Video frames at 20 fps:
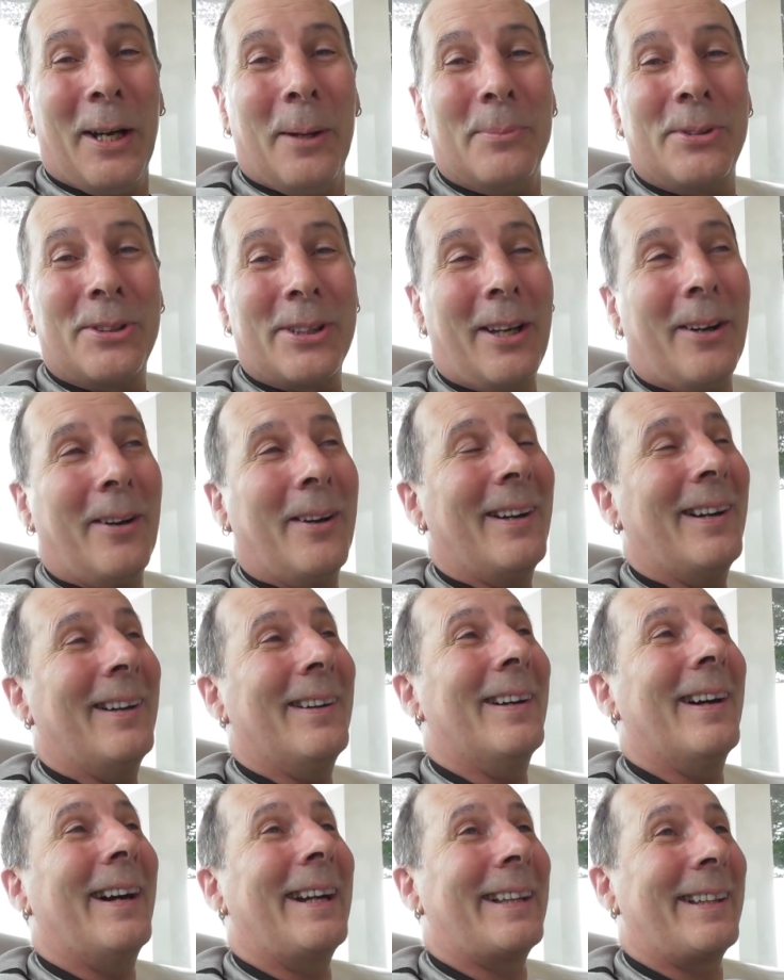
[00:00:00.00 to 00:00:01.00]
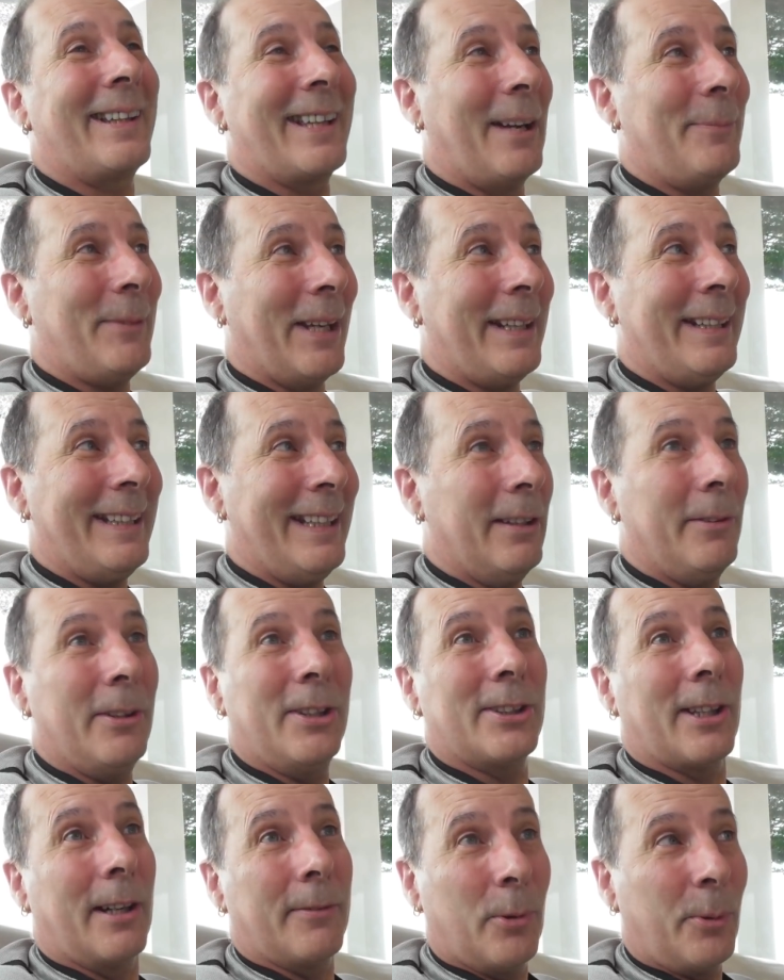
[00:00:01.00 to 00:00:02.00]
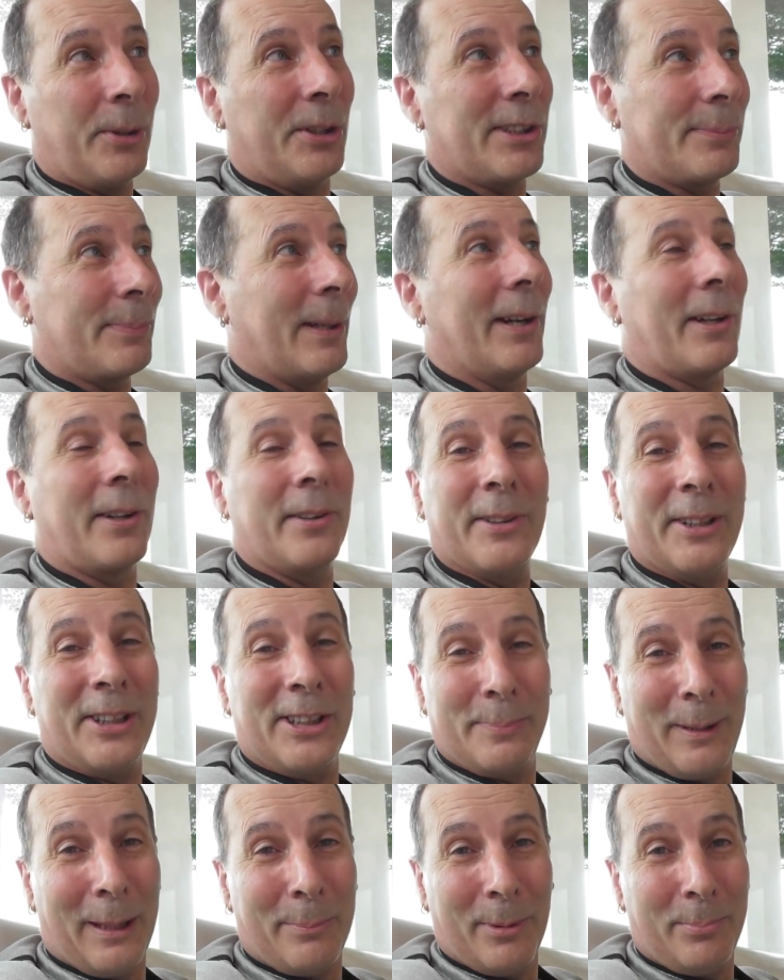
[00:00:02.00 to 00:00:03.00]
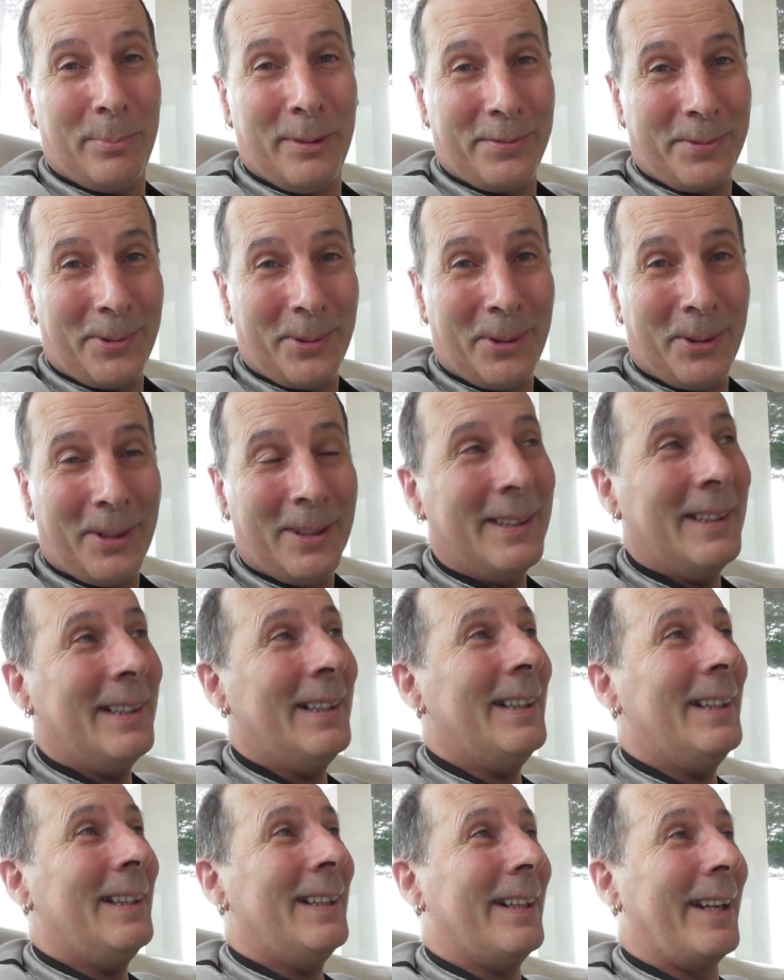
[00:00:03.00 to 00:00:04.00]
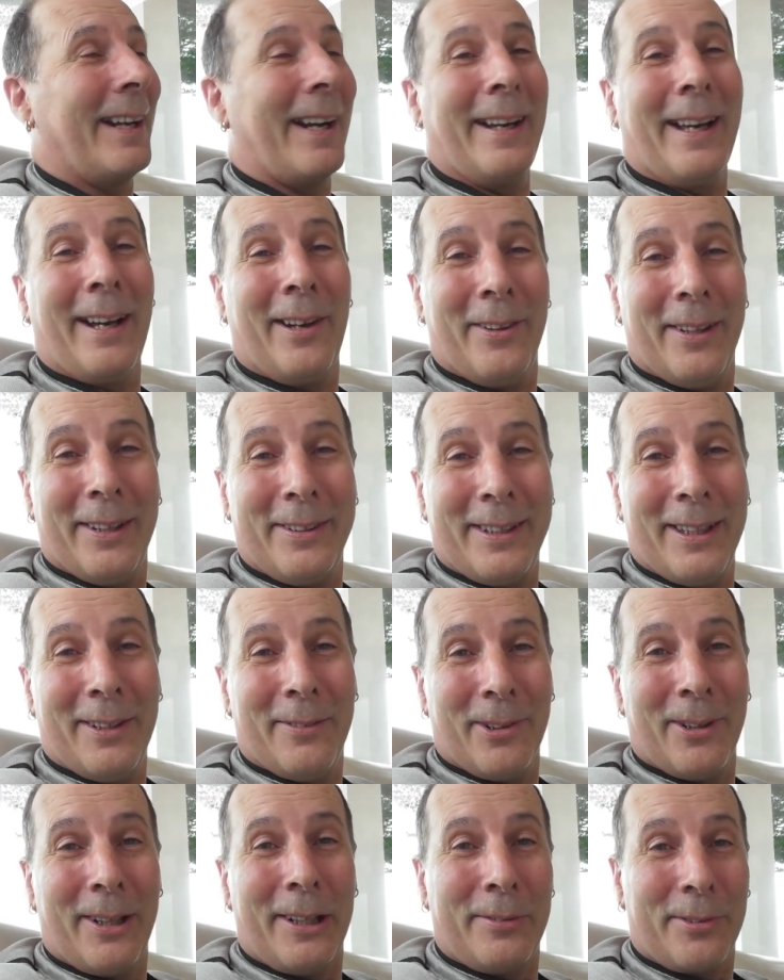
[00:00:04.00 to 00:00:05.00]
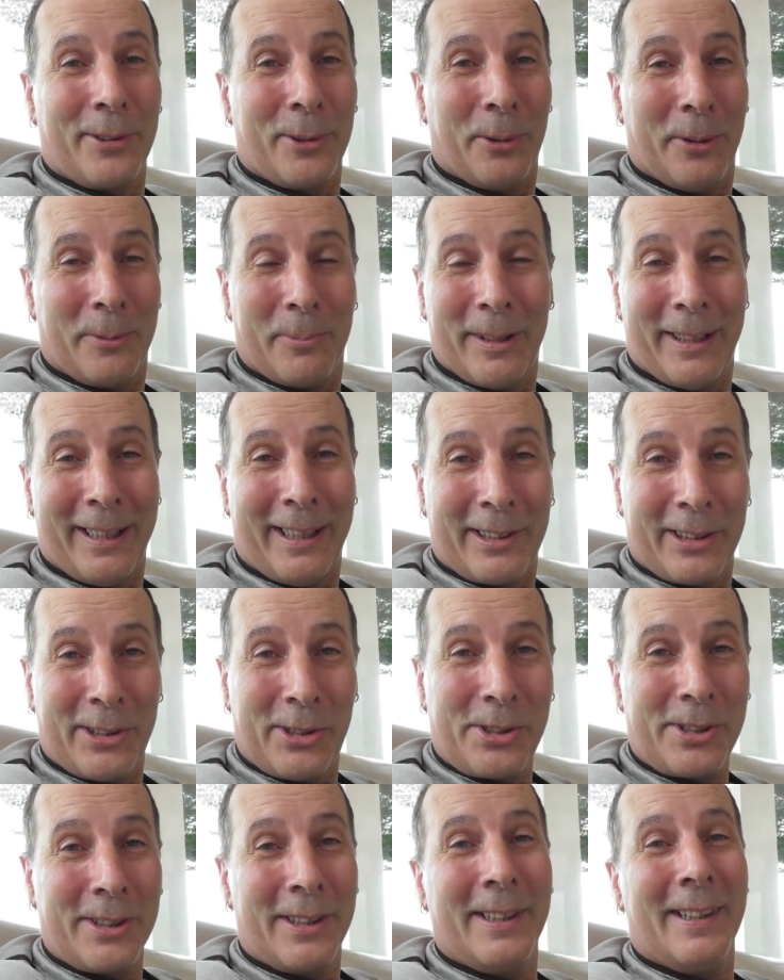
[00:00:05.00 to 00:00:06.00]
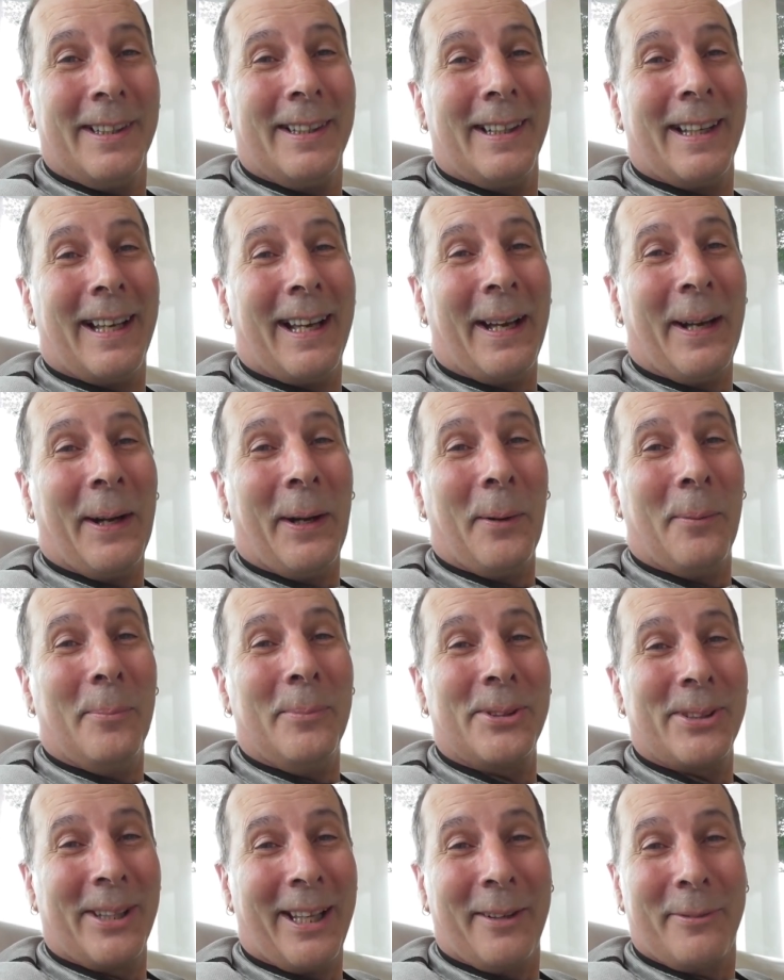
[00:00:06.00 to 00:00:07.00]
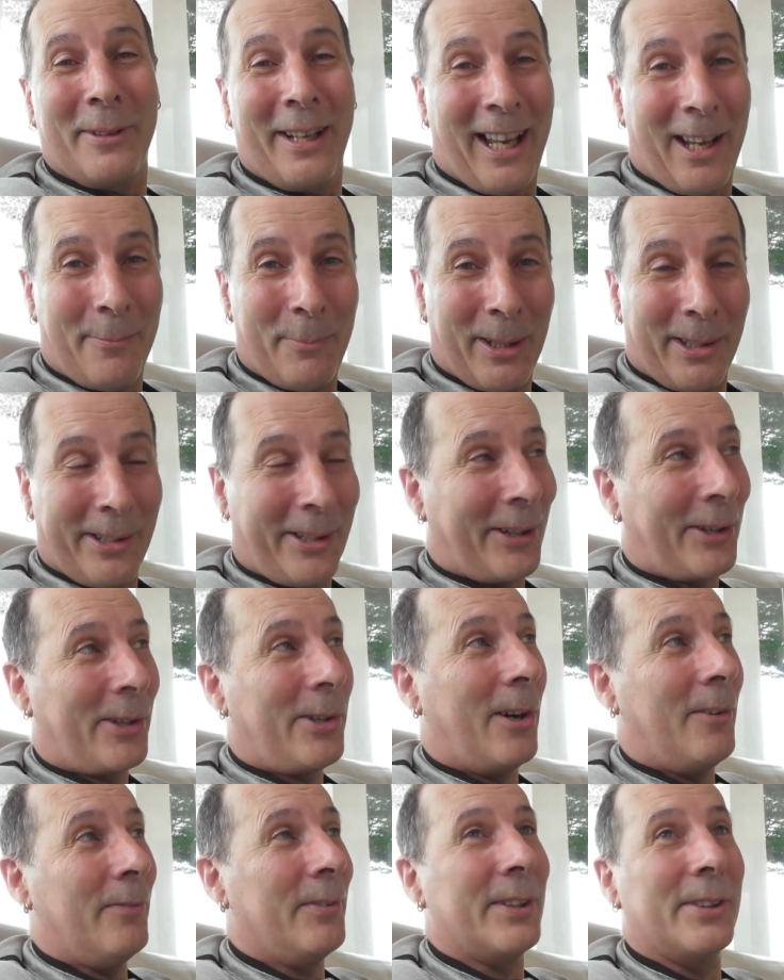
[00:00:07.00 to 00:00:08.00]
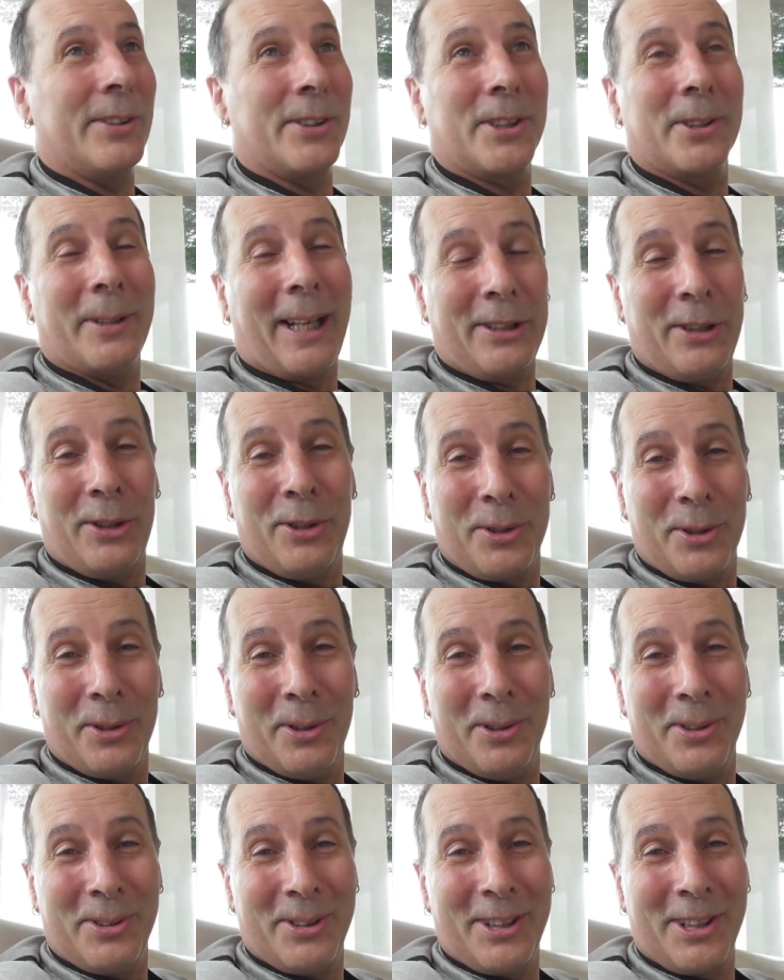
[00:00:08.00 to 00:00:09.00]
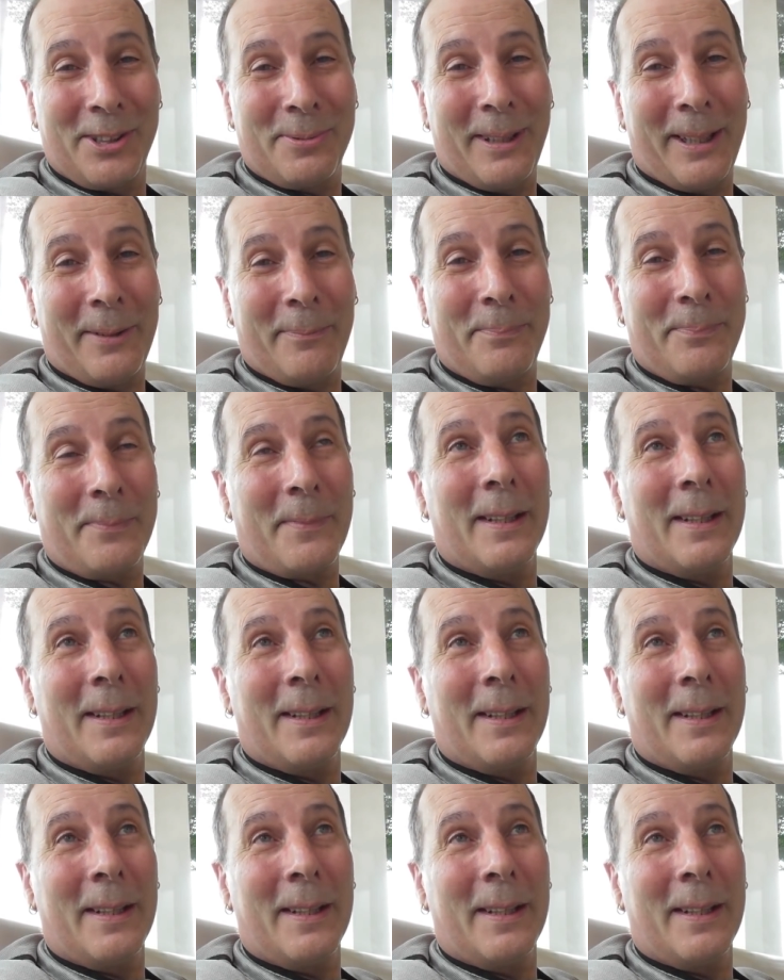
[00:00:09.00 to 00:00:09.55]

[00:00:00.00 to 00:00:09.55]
So I come down here because I've already spoken to these people before, and I know that they're very fluent with English, so that gave me a lot of confidence to actually choose this one.